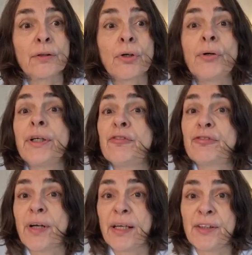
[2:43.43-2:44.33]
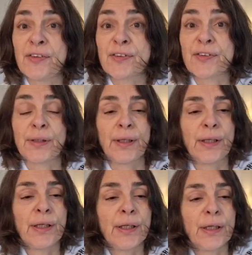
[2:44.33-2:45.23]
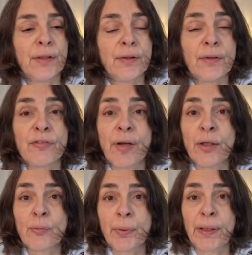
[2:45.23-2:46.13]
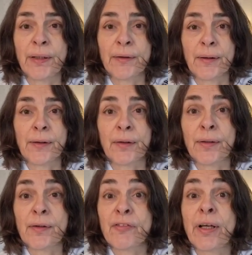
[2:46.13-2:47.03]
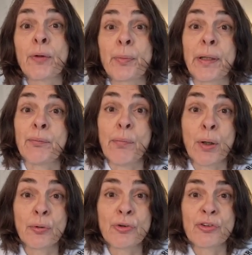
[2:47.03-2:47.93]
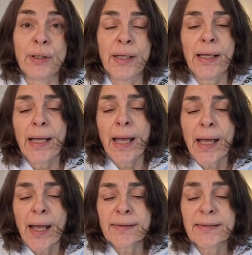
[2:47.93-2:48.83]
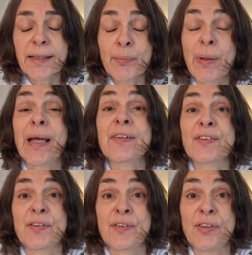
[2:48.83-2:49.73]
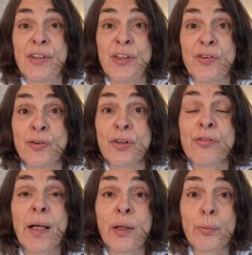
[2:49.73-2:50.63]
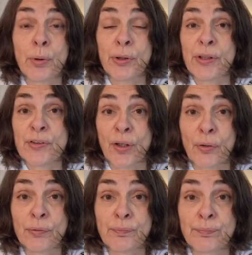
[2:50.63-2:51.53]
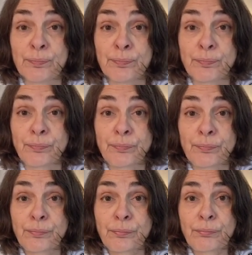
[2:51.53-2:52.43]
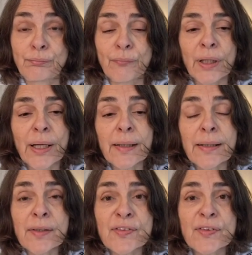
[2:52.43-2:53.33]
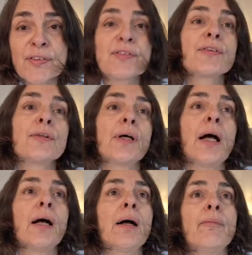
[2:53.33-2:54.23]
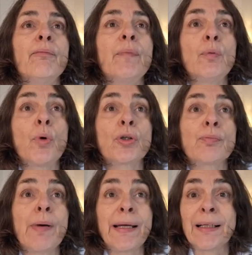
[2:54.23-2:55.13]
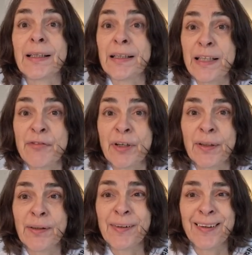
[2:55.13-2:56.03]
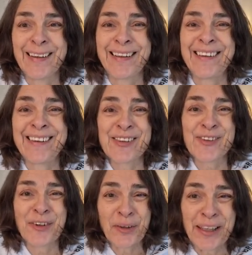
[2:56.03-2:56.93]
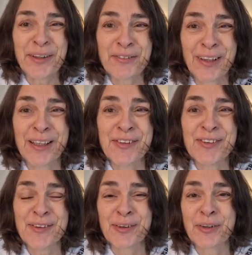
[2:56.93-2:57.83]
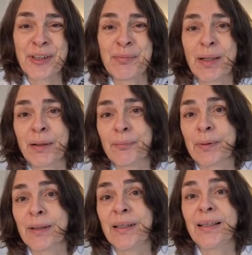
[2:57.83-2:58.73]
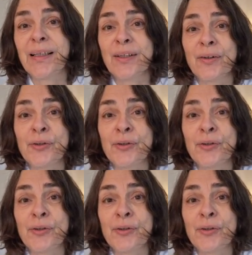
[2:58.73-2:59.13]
phase, in the developing mode, has a capacity to develop on its own. And this is what Michael Levin, I strongly advise to look him up on